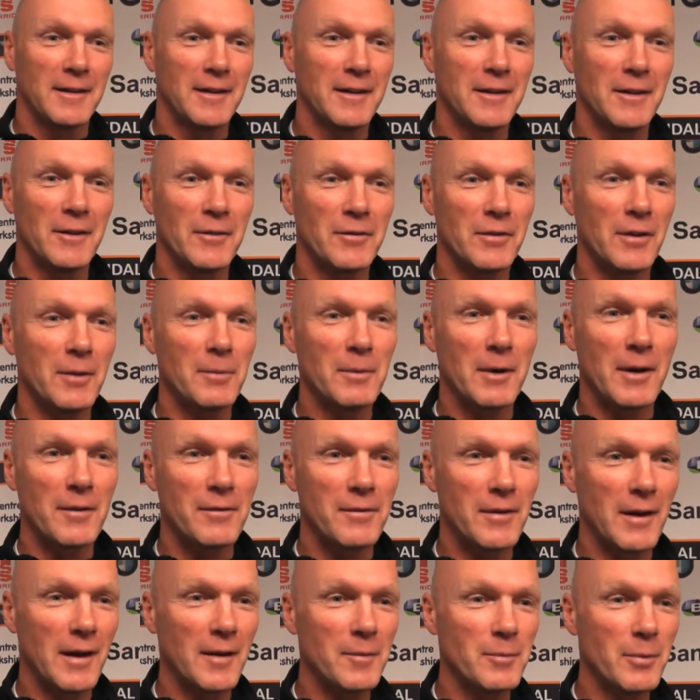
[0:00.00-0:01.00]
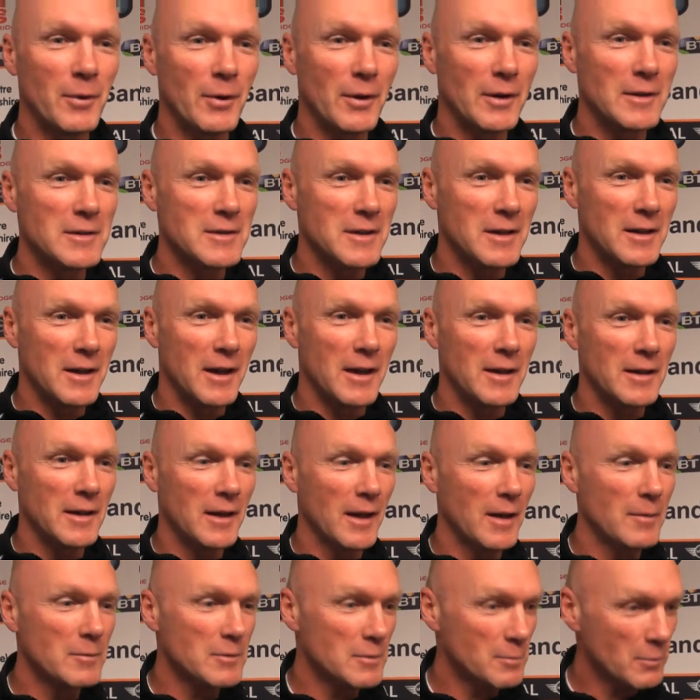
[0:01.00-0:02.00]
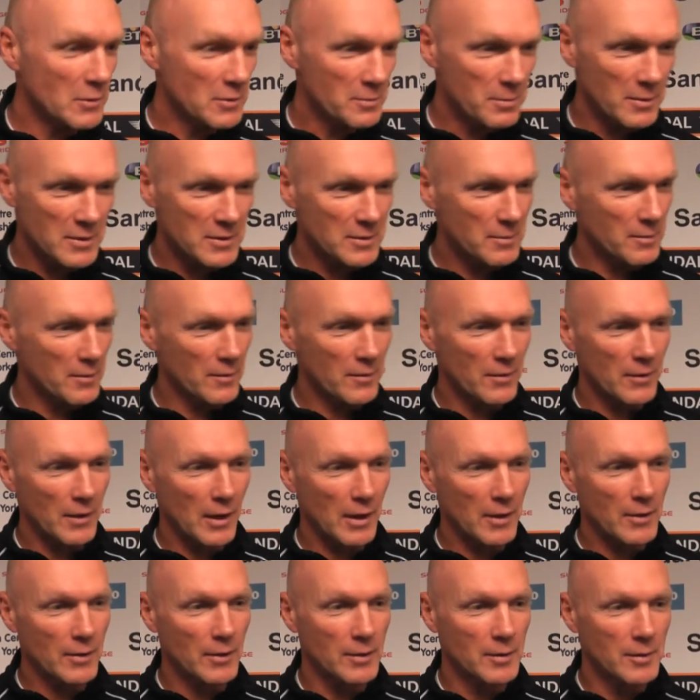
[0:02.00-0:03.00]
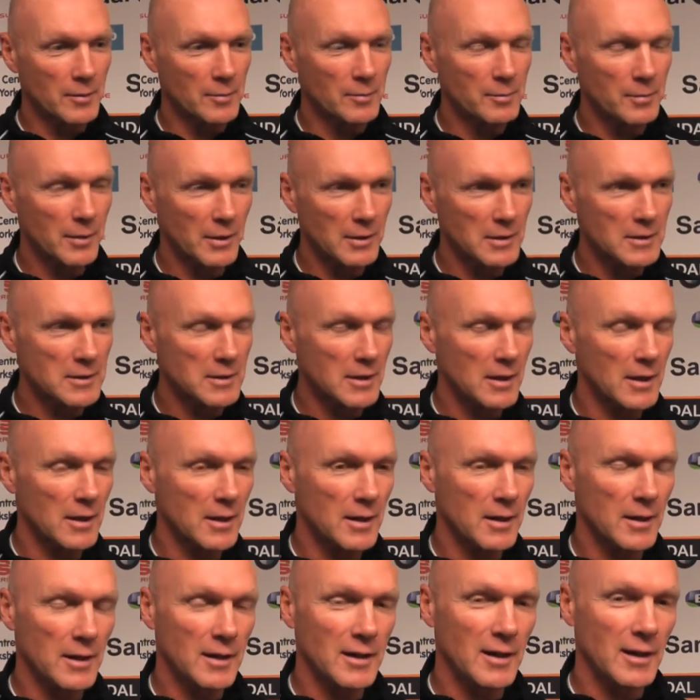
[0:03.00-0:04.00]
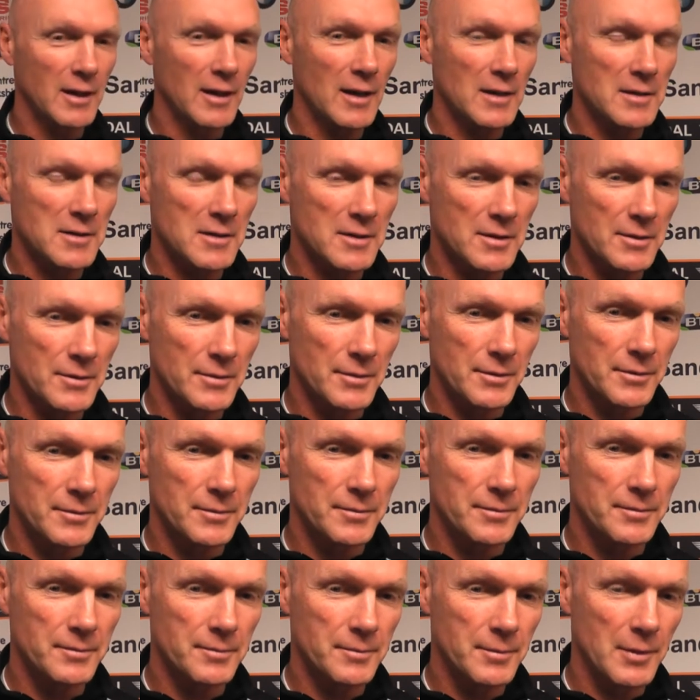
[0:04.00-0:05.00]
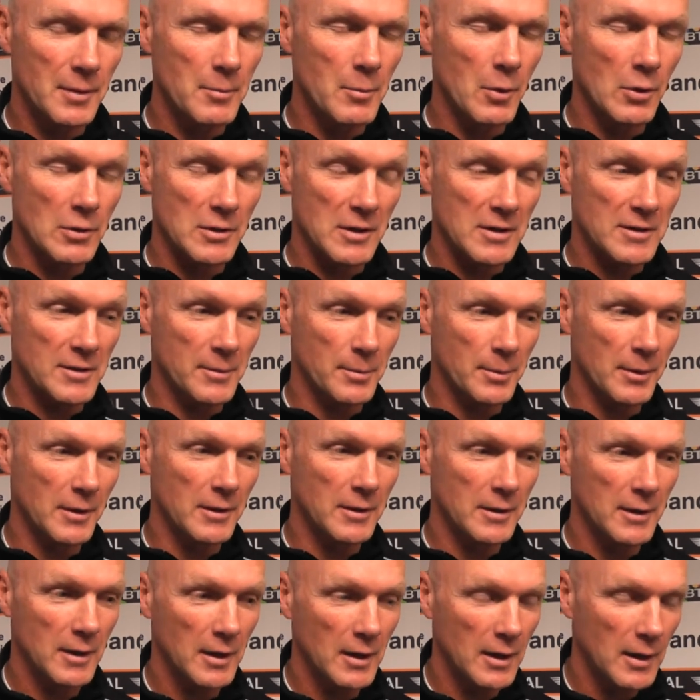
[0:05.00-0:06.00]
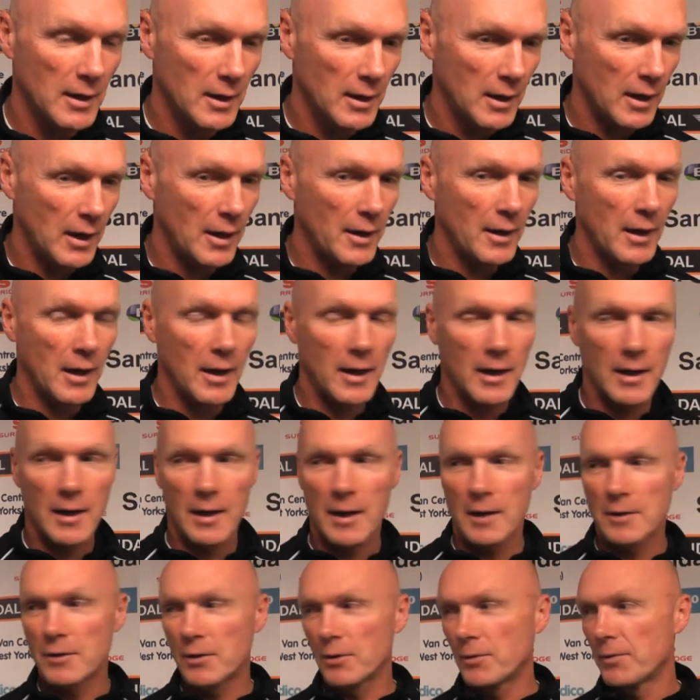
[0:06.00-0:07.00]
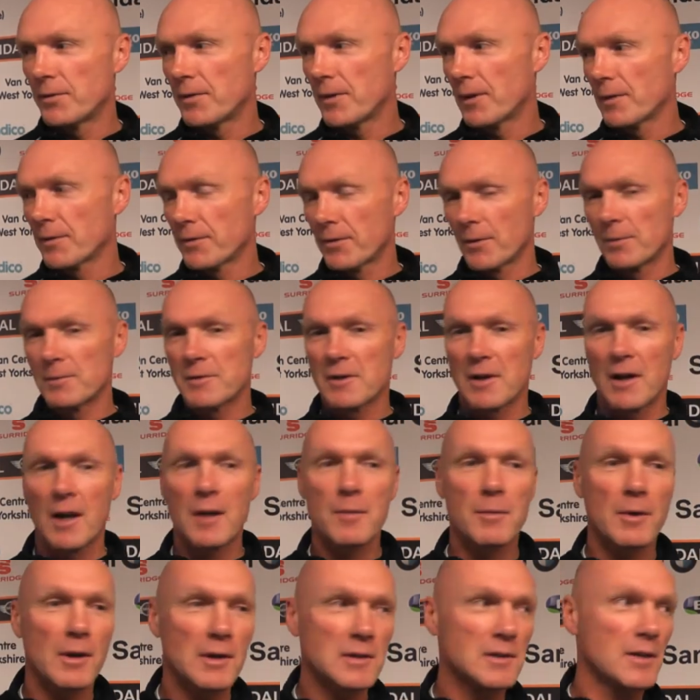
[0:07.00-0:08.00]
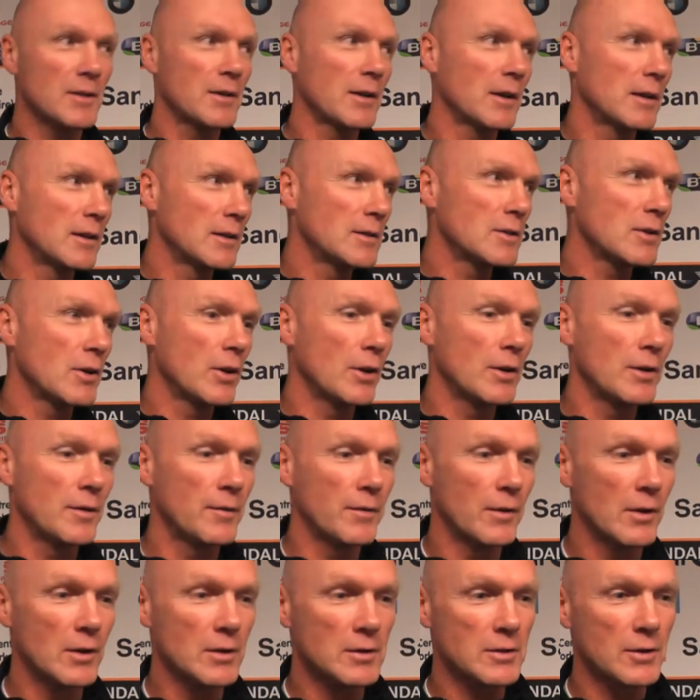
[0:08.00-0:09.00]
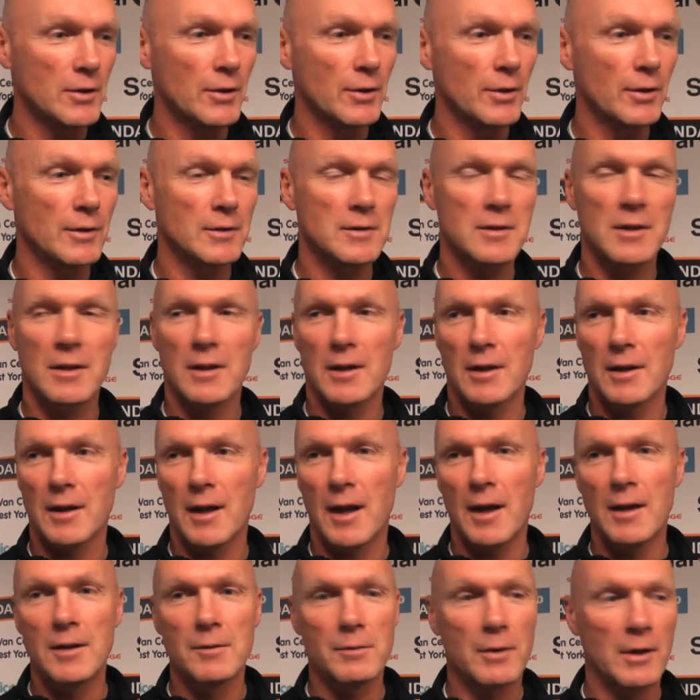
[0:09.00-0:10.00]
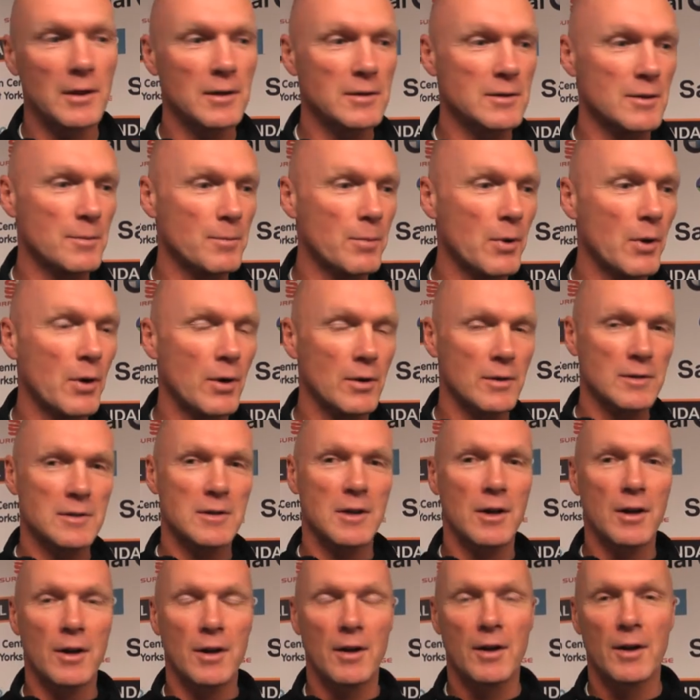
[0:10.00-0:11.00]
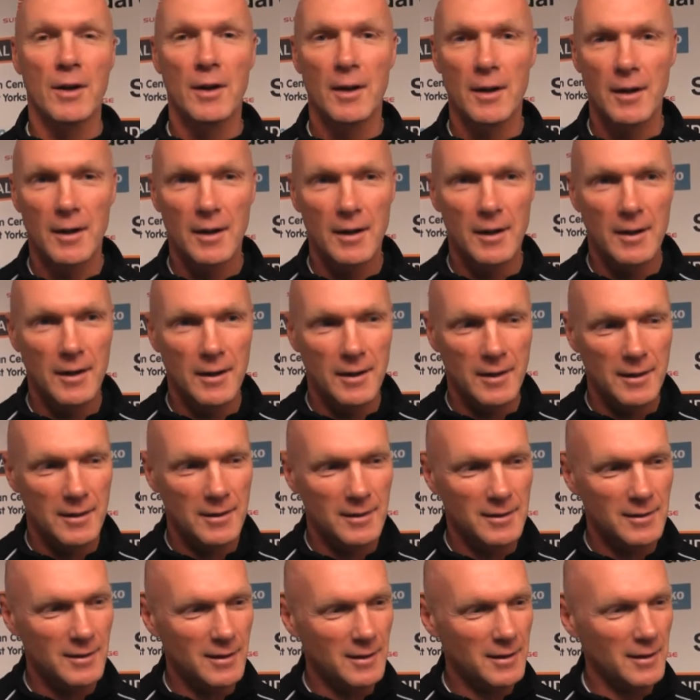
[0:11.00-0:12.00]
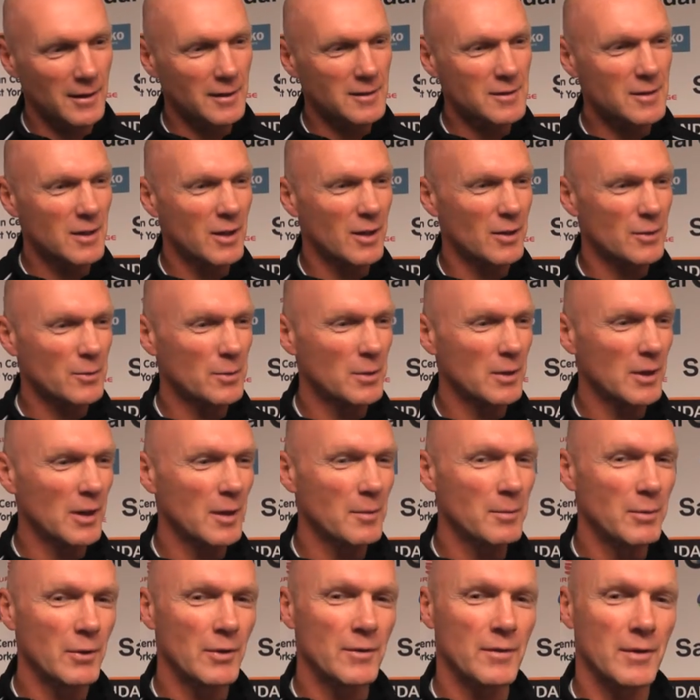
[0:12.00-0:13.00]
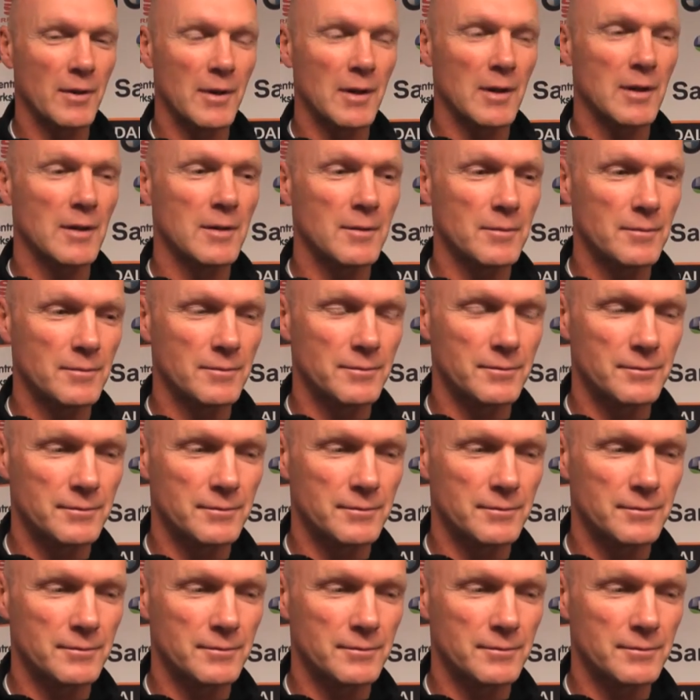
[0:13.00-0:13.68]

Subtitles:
You know, for him to have 5 bookings in 9 games, it must be something of a record. But he has to be more disciplined. I do feel for him tonight, because I think you score your first goal, it's at the end where your supporters are. I think it's harsh when you get booked for that.